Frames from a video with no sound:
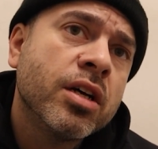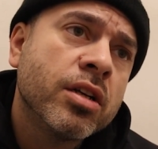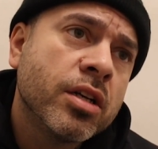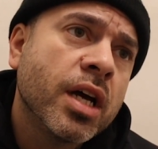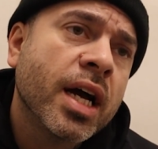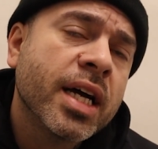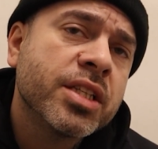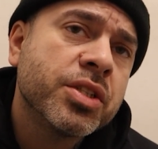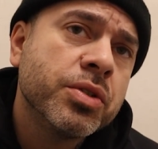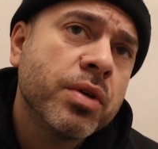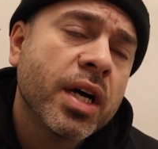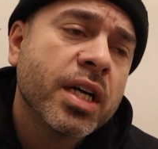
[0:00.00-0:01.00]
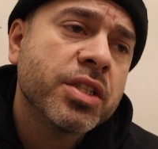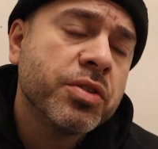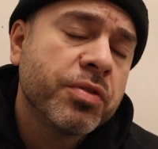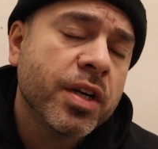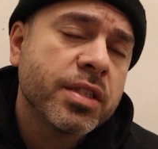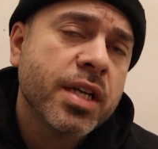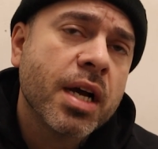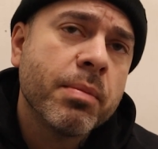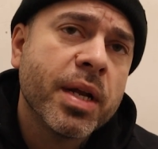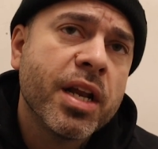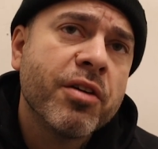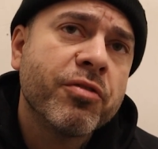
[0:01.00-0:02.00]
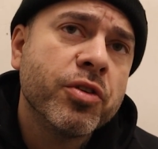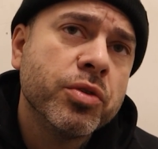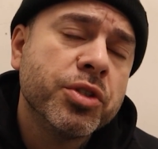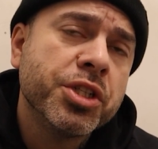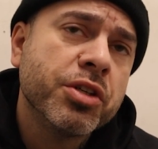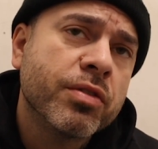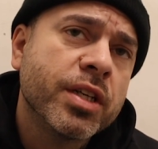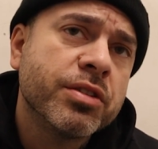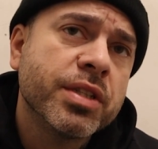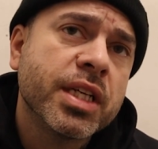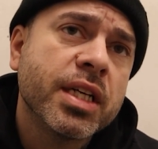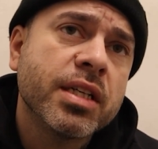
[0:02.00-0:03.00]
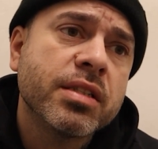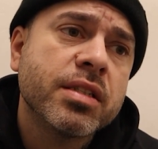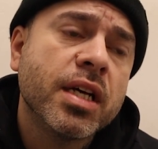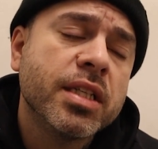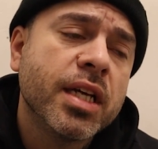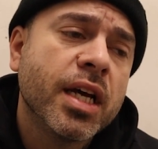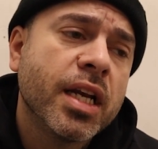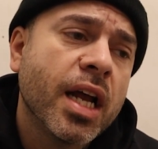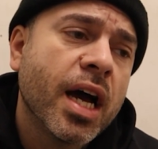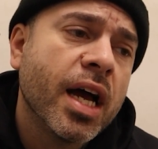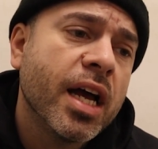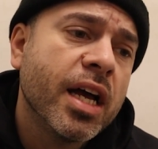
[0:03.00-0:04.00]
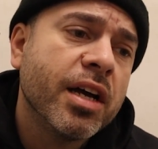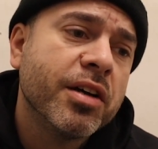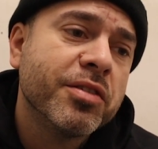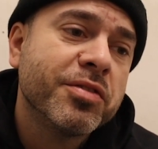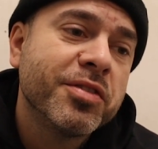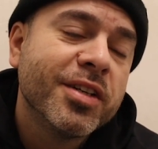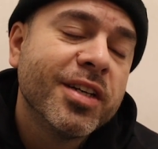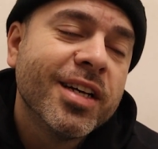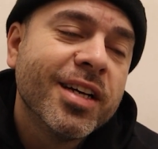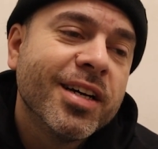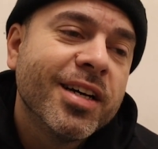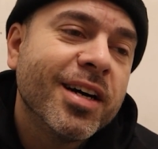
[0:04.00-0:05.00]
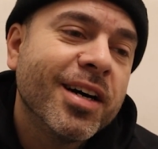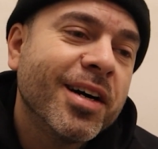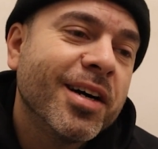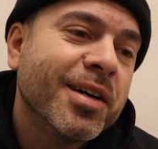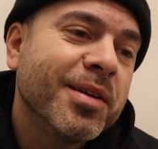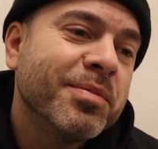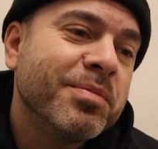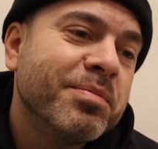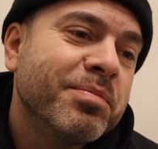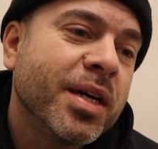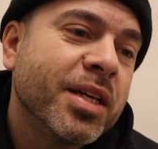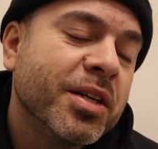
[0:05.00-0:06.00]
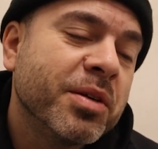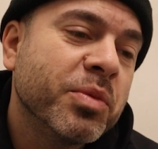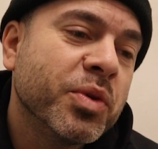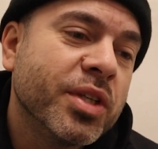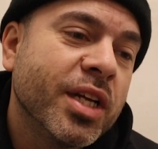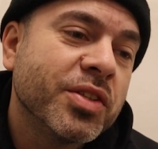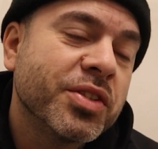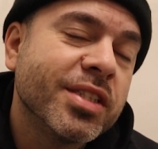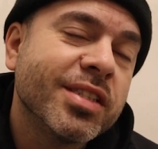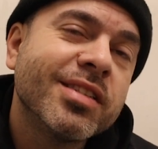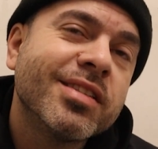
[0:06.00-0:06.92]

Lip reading: I got two fighters. I got my nephew Gio Rodriguez, and then I have my young boy Nelson.